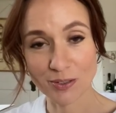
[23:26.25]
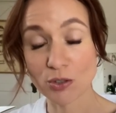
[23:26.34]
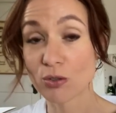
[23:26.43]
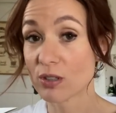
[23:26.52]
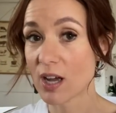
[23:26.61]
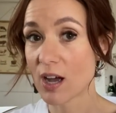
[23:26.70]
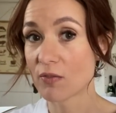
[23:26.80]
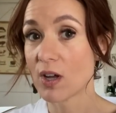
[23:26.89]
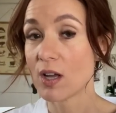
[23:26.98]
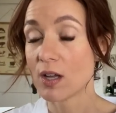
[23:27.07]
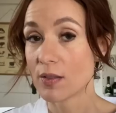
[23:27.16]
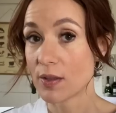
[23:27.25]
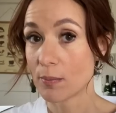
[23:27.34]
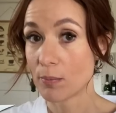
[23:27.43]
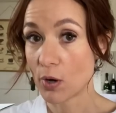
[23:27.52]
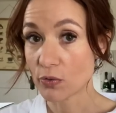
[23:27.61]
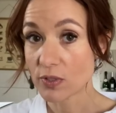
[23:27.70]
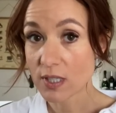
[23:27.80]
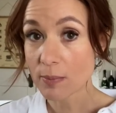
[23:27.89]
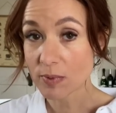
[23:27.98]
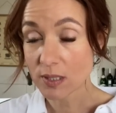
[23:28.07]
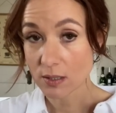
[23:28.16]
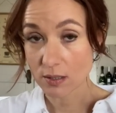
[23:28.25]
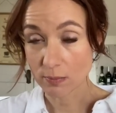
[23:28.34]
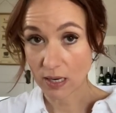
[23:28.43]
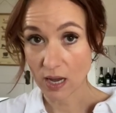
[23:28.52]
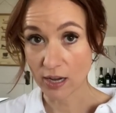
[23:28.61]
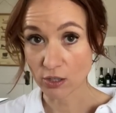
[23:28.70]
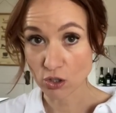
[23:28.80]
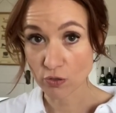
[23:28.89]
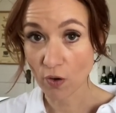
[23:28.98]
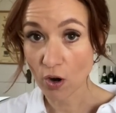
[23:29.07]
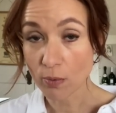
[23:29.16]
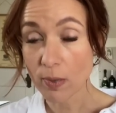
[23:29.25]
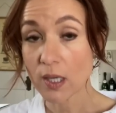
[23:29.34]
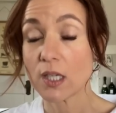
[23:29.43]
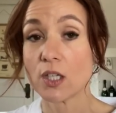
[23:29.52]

So you can have them both zipped to make it extra firm.